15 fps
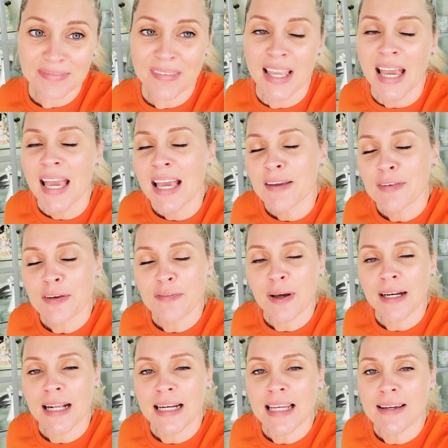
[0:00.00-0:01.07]
If you
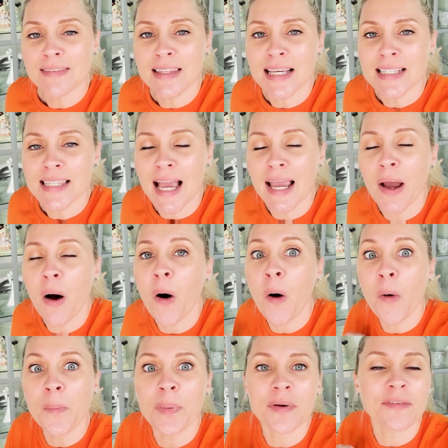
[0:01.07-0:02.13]
found any of this, I
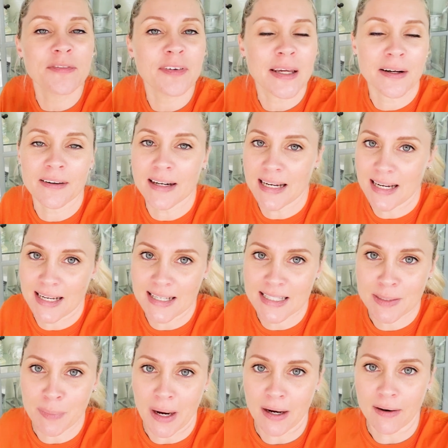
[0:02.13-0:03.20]
hope very
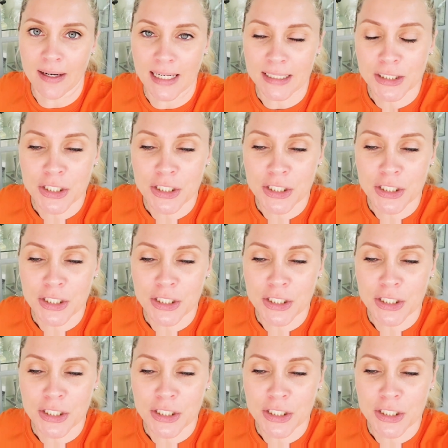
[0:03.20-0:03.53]
inspiring,